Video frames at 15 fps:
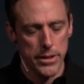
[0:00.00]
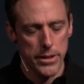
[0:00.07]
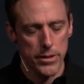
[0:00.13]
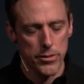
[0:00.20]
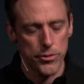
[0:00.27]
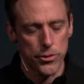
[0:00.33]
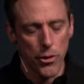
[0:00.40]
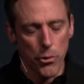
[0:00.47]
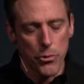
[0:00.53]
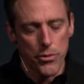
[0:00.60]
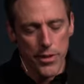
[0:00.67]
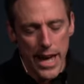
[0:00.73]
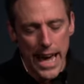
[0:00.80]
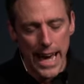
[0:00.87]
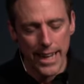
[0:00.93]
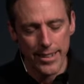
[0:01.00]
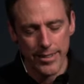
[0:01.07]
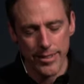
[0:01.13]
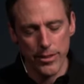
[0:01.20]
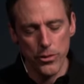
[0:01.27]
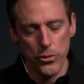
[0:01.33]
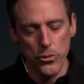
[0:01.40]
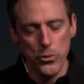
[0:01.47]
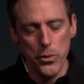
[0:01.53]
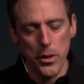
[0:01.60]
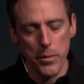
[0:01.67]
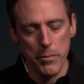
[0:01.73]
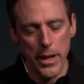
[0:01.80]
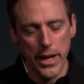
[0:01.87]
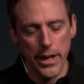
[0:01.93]
so that you
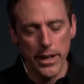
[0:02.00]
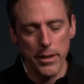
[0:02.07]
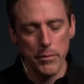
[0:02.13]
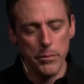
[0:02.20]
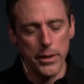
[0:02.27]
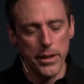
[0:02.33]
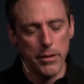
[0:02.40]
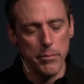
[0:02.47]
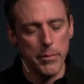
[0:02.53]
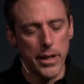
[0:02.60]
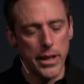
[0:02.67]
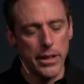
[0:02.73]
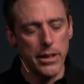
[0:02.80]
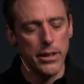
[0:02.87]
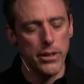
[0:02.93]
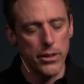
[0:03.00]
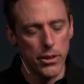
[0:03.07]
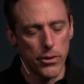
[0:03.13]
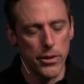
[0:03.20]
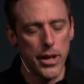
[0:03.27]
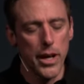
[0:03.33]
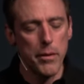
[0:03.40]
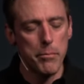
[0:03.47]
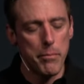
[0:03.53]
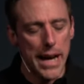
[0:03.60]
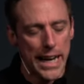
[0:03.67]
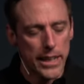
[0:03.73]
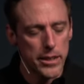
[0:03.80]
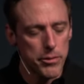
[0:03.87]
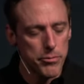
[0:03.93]
may be made known,
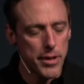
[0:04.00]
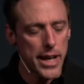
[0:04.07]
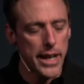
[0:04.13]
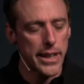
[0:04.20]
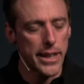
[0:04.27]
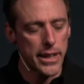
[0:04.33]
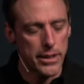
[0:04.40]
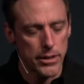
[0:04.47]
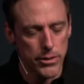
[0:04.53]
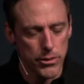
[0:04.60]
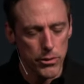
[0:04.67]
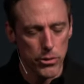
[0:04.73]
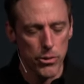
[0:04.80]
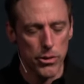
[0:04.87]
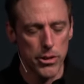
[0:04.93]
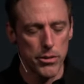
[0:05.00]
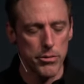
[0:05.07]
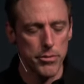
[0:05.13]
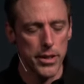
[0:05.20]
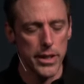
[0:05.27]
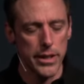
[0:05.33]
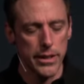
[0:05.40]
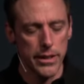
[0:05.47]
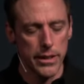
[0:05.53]
magnified, and glorified.